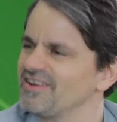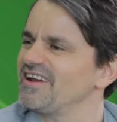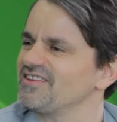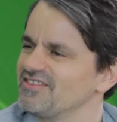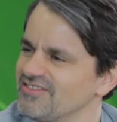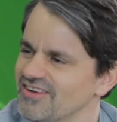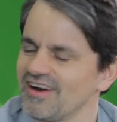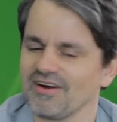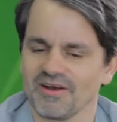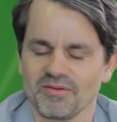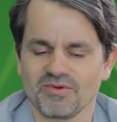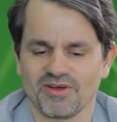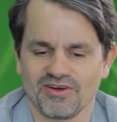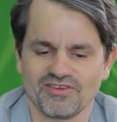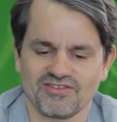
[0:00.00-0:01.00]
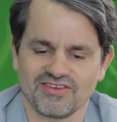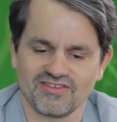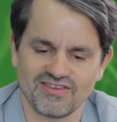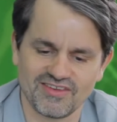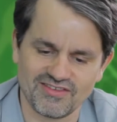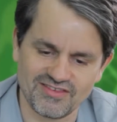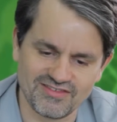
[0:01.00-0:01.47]
not necessarily, because
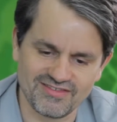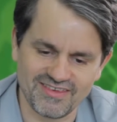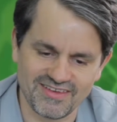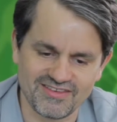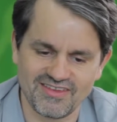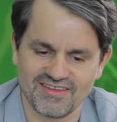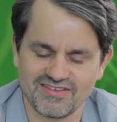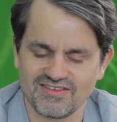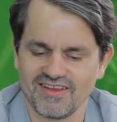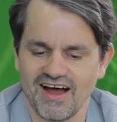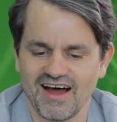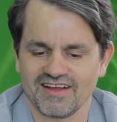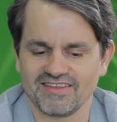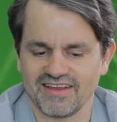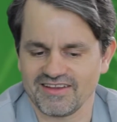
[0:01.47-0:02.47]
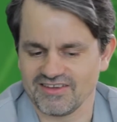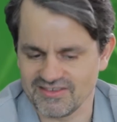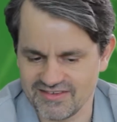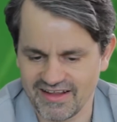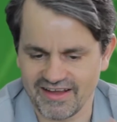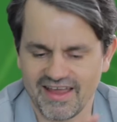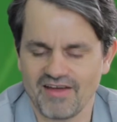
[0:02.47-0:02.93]
it's not that
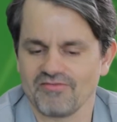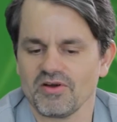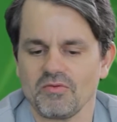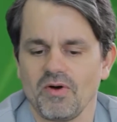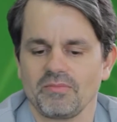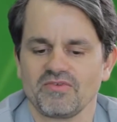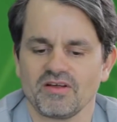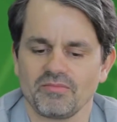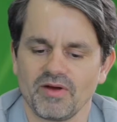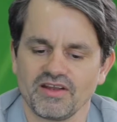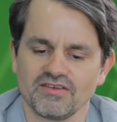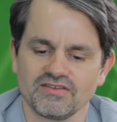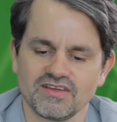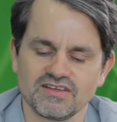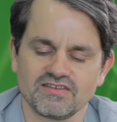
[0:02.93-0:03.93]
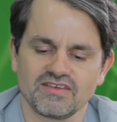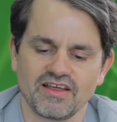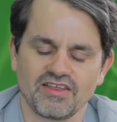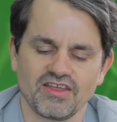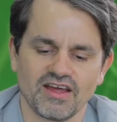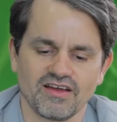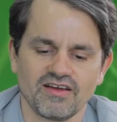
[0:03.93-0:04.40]
it's like every website, but this is,
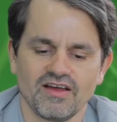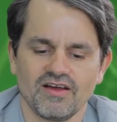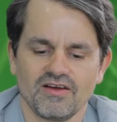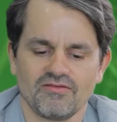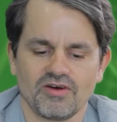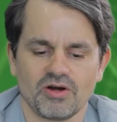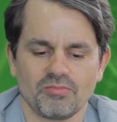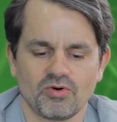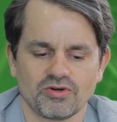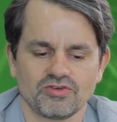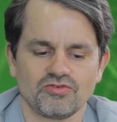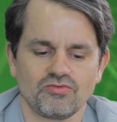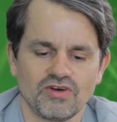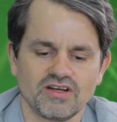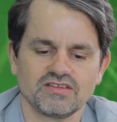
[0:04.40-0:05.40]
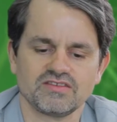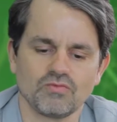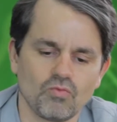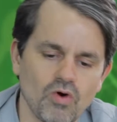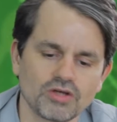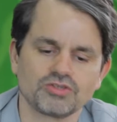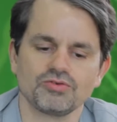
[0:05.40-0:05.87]
I think, very important to really see
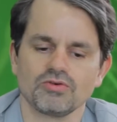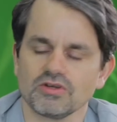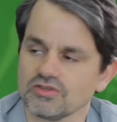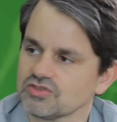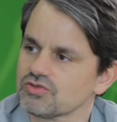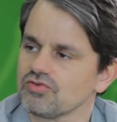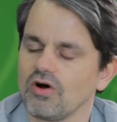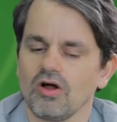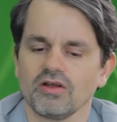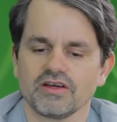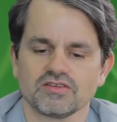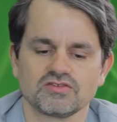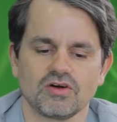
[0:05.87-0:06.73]
what Google is crawling.